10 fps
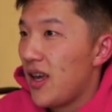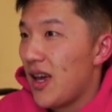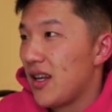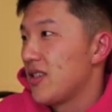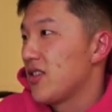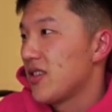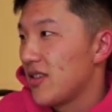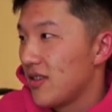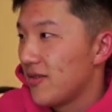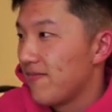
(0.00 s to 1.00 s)
And it's
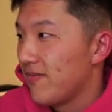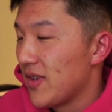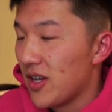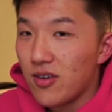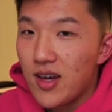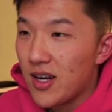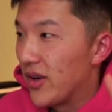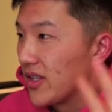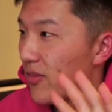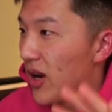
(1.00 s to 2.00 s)
just you know.
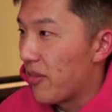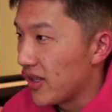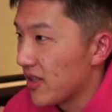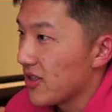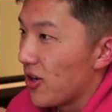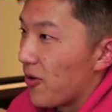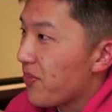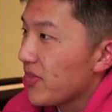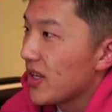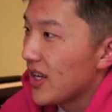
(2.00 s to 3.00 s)
Anyways, I'm rambling.
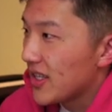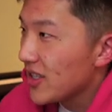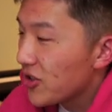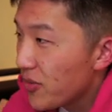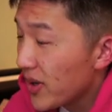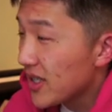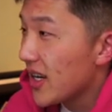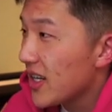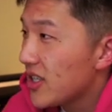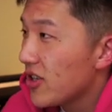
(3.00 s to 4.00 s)
So ex- super
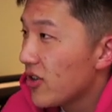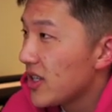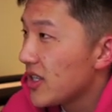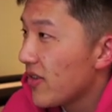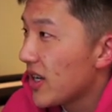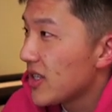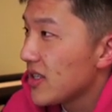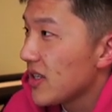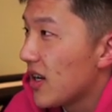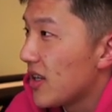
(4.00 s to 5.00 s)
excited to go to these
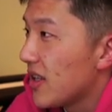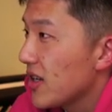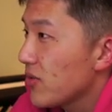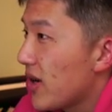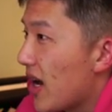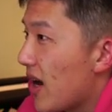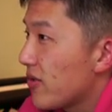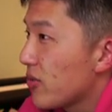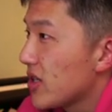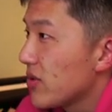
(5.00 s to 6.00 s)
events. Uh, the next one
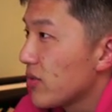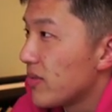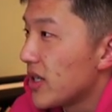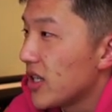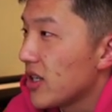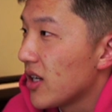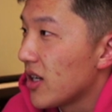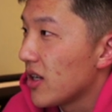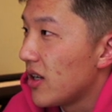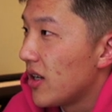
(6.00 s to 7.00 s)
afterwards will be.
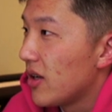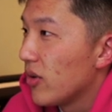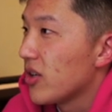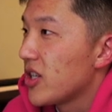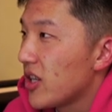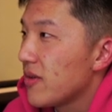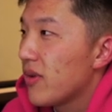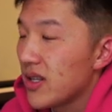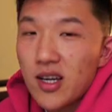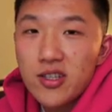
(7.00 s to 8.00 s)
Uh, well, Schelling
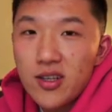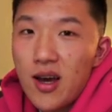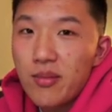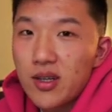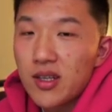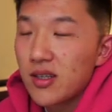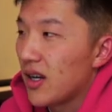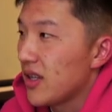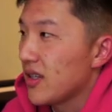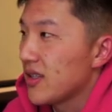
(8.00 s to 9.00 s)
Point is actually happening,
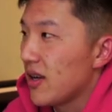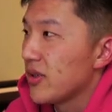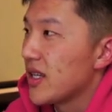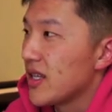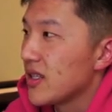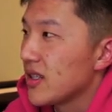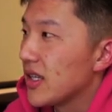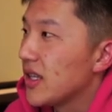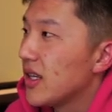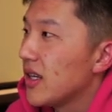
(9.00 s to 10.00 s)
I think,
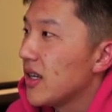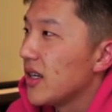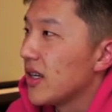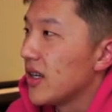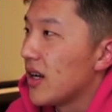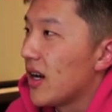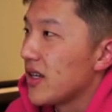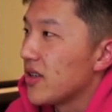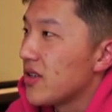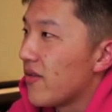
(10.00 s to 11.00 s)
simultaneously, at
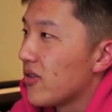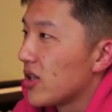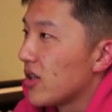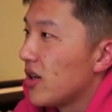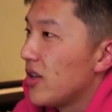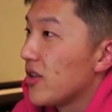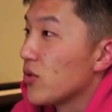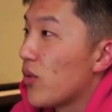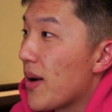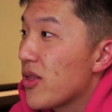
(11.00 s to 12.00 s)
ETH Denver.
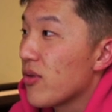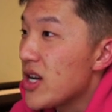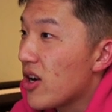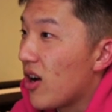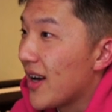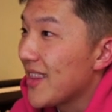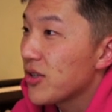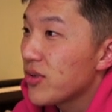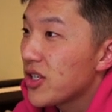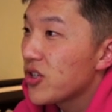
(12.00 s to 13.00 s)
There's Web3 Con.
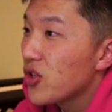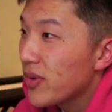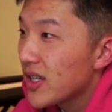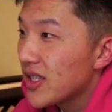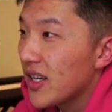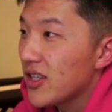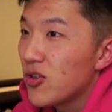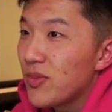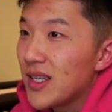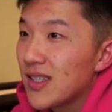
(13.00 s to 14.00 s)
This one's super exciting
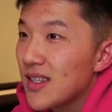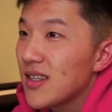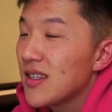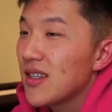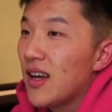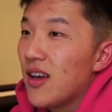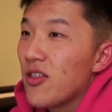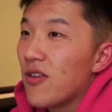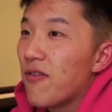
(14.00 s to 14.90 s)
too because this is the